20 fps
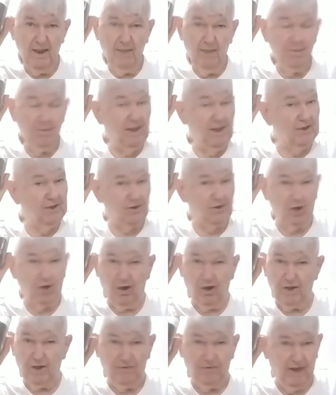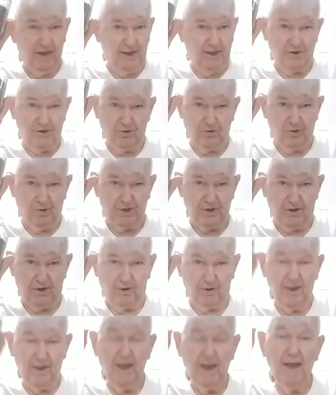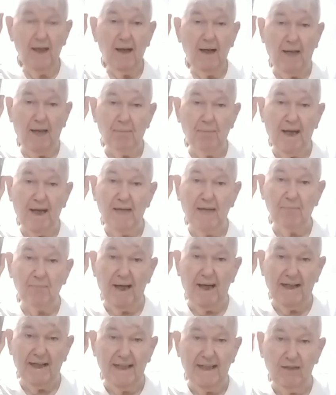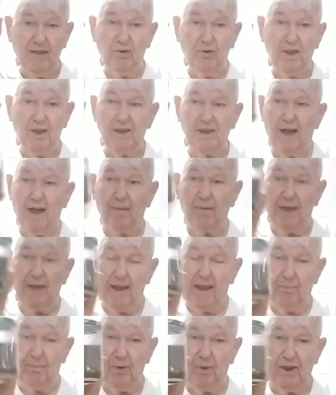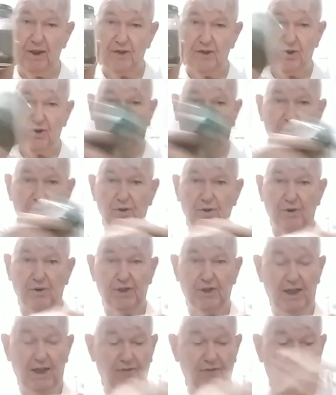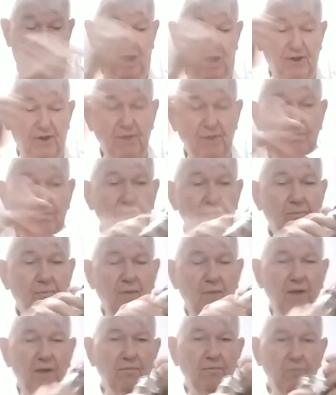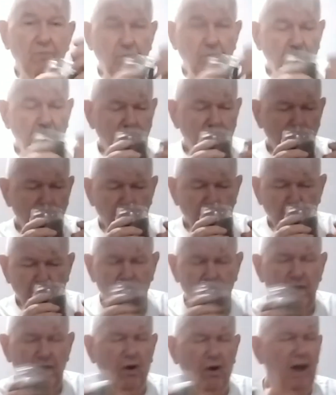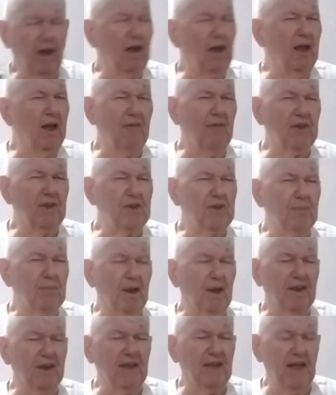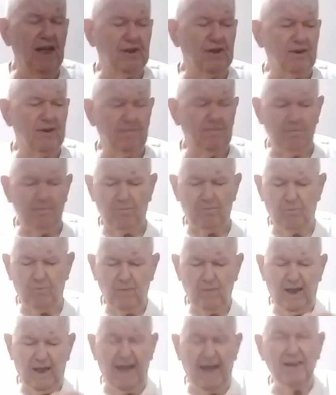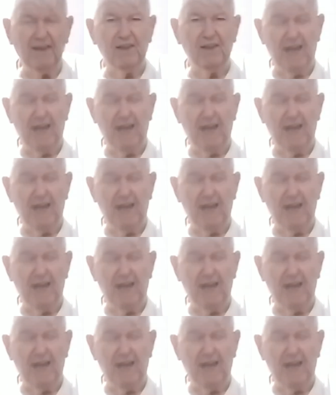because it's hard to find in stores here. I buy it by a kilo at a time and then I put it in jars so it stays fresh. Oh, I love the smell and taste and the